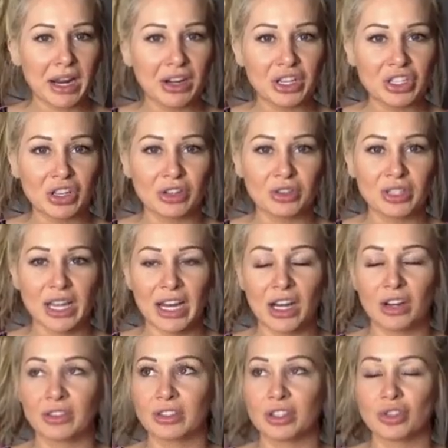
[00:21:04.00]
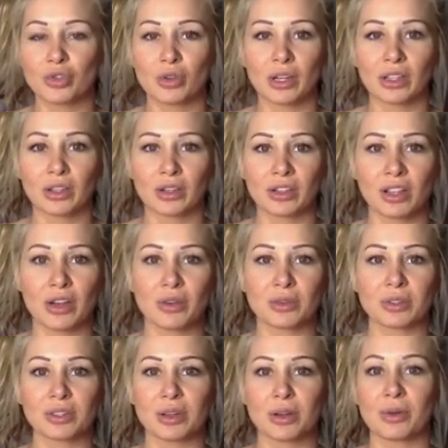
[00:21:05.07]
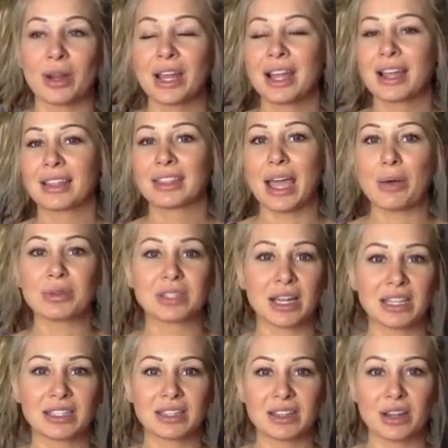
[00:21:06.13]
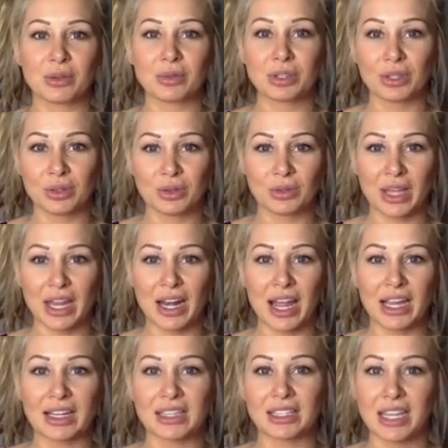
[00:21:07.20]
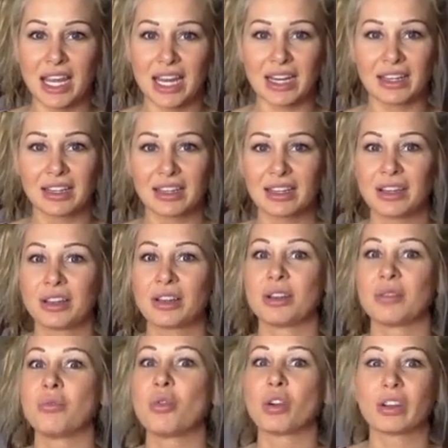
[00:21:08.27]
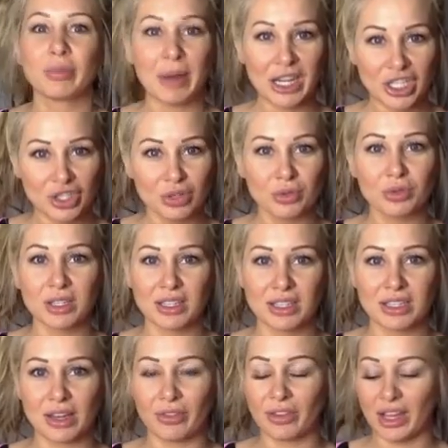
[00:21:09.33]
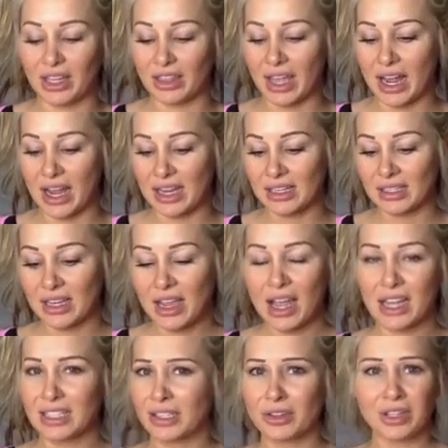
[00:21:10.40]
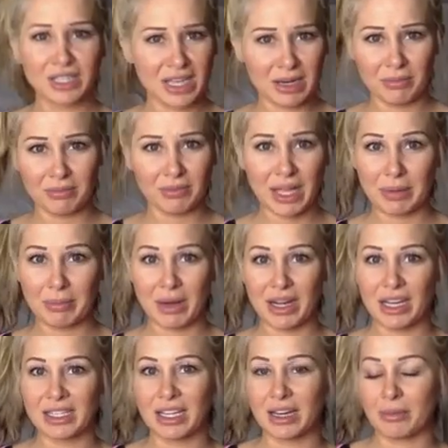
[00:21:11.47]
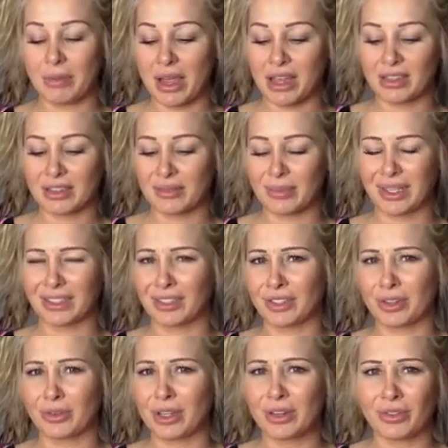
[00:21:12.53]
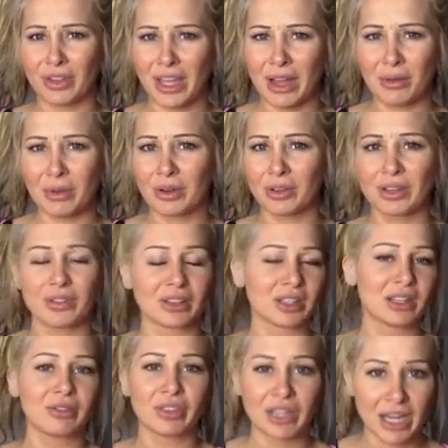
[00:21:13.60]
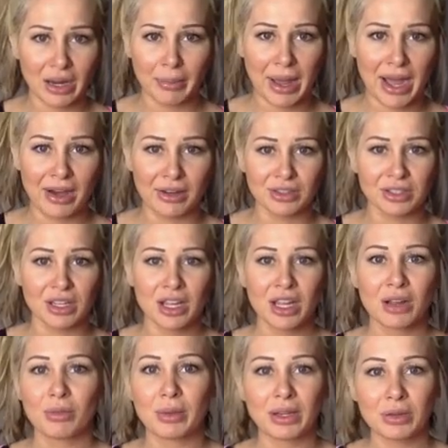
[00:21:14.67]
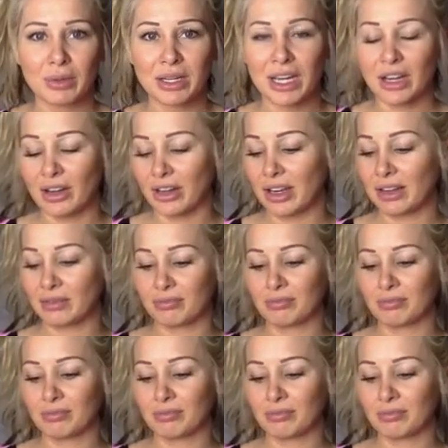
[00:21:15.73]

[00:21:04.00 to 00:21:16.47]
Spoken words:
out each other's hair and destroying their clothes. So that was nice to know too, that I could take more of my shoes and stuff like that. I still didn't take like my nice handbag, so I'm like, there's no need for that. We don't even leave the damn house. I'm gonna be carrying a